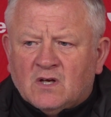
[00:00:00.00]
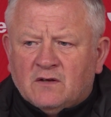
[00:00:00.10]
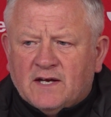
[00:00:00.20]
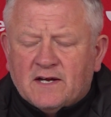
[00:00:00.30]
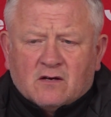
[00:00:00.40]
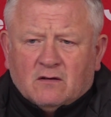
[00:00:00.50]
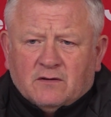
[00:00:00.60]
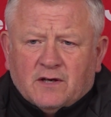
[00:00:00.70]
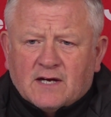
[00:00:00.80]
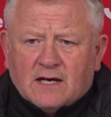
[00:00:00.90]
Yeah, you
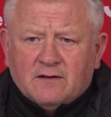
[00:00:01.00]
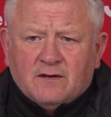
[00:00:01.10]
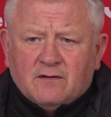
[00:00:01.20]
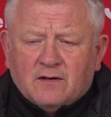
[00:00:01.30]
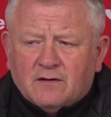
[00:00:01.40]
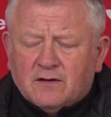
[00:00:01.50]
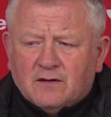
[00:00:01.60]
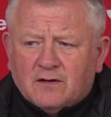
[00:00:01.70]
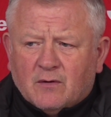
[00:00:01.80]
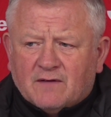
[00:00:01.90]
can.
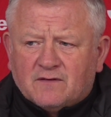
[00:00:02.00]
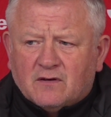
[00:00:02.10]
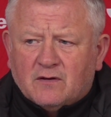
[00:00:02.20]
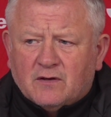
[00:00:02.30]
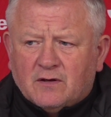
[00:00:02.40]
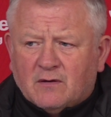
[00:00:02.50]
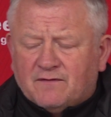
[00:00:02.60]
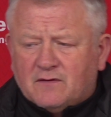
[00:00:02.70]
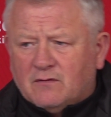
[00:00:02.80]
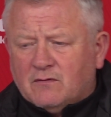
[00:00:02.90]
You have
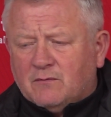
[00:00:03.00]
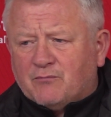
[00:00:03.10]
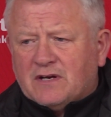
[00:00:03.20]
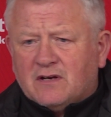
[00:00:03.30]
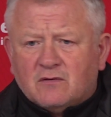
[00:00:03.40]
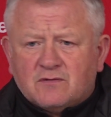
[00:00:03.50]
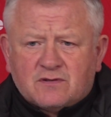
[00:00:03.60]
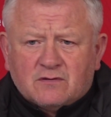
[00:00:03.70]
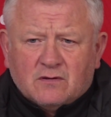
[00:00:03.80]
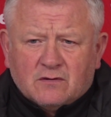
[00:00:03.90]
to bring
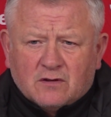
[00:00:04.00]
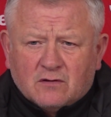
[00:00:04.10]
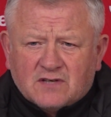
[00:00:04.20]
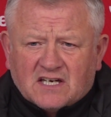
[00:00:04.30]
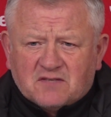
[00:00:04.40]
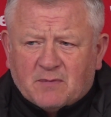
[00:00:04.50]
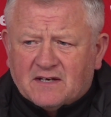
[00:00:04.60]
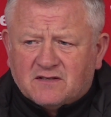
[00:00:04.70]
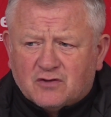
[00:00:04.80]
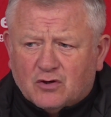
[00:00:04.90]
those
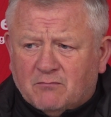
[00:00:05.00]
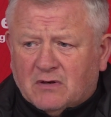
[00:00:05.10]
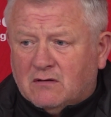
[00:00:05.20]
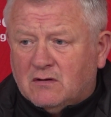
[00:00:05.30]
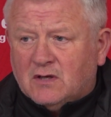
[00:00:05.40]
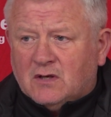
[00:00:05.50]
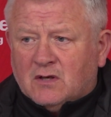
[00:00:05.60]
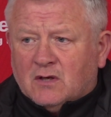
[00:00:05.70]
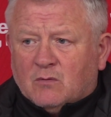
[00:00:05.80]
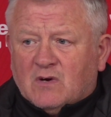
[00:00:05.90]
aspects but
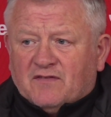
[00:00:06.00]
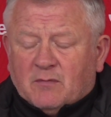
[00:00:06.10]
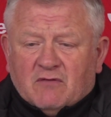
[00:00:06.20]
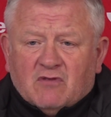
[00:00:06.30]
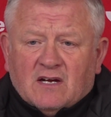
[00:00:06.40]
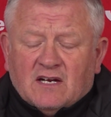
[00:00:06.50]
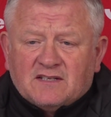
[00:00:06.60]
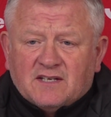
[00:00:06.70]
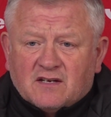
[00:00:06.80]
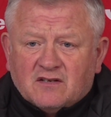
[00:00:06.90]
we have to be
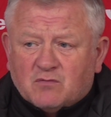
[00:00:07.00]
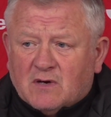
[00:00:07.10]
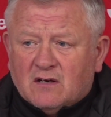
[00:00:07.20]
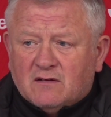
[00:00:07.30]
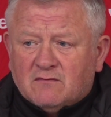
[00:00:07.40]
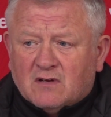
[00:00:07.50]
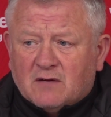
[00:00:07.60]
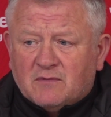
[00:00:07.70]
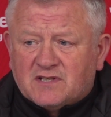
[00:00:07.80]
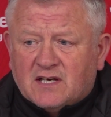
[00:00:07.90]
realistic as well. And
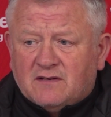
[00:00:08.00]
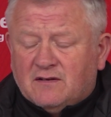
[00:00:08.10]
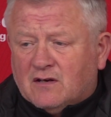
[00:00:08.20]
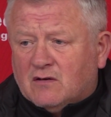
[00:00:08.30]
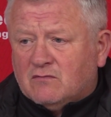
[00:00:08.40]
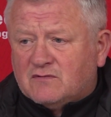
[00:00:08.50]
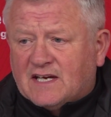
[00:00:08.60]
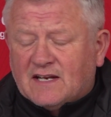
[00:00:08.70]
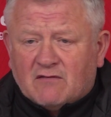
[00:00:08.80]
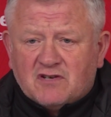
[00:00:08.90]
like we said, you know,
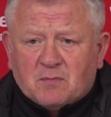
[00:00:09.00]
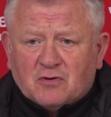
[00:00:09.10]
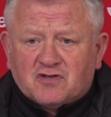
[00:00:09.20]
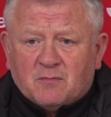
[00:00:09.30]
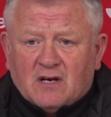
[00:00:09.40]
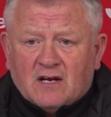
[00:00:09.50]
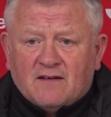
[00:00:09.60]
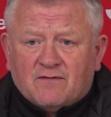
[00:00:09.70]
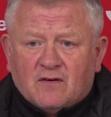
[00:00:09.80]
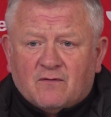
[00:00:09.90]
take that responsibility
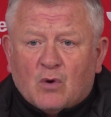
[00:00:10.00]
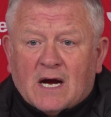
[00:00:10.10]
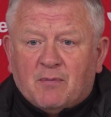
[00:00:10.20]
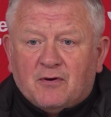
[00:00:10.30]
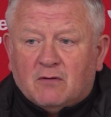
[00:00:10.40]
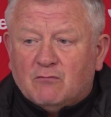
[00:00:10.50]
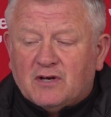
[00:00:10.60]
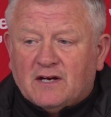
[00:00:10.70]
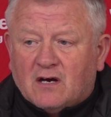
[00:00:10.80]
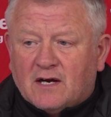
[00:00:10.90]
of what happened on
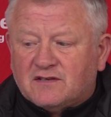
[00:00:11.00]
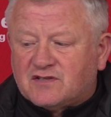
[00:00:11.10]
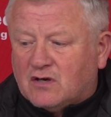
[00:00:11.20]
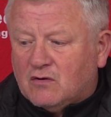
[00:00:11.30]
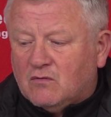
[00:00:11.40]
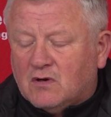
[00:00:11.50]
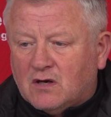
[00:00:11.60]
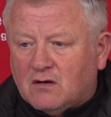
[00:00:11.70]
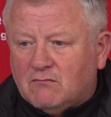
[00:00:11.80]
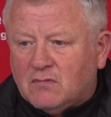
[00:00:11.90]
Monday night.
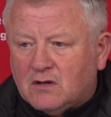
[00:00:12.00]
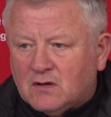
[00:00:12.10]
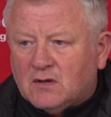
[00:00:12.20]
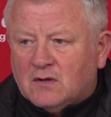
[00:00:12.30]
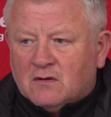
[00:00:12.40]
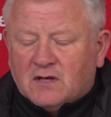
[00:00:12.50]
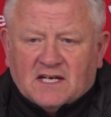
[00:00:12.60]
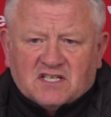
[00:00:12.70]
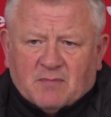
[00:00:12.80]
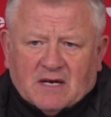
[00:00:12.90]
So yeah,
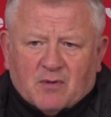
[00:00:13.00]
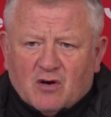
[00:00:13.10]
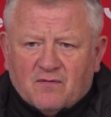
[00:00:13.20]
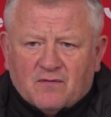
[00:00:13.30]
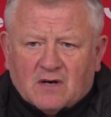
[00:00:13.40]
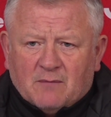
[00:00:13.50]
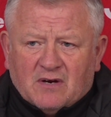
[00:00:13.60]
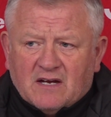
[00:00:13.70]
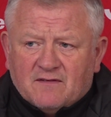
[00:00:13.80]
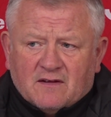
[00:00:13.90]
it's a bit of both. I
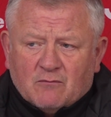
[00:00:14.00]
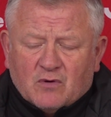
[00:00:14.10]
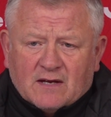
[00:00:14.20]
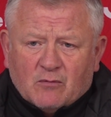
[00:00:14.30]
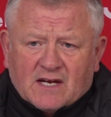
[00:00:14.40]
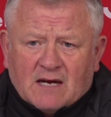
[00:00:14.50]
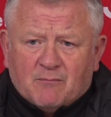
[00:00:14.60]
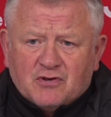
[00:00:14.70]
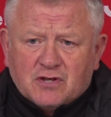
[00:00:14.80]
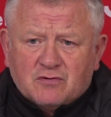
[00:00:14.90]
believe that we can
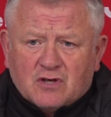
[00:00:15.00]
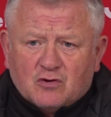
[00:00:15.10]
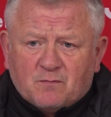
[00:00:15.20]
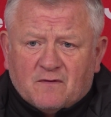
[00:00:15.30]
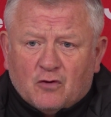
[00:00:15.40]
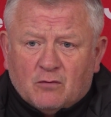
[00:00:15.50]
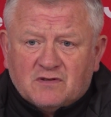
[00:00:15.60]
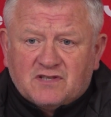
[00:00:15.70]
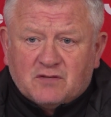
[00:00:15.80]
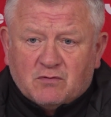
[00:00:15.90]
produce those
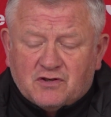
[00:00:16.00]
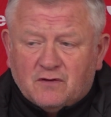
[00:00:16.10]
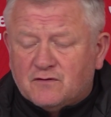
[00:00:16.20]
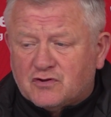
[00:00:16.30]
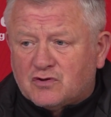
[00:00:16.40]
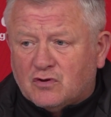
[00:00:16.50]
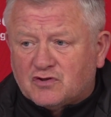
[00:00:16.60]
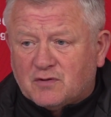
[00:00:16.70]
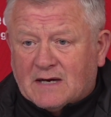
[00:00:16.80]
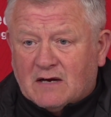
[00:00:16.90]
performances which you've just
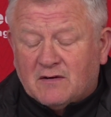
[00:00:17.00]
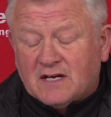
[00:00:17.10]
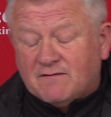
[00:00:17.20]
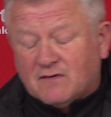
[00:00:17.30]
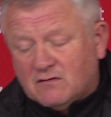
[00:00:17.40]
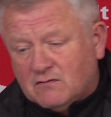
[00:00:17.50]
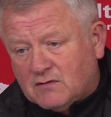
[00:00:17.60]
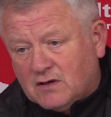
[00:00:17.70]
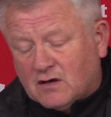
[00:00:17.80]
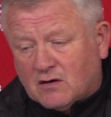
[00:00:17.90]
talked about, and even,
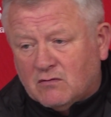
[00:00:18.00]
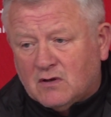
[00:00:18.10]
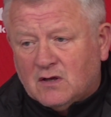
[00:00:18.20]
you know,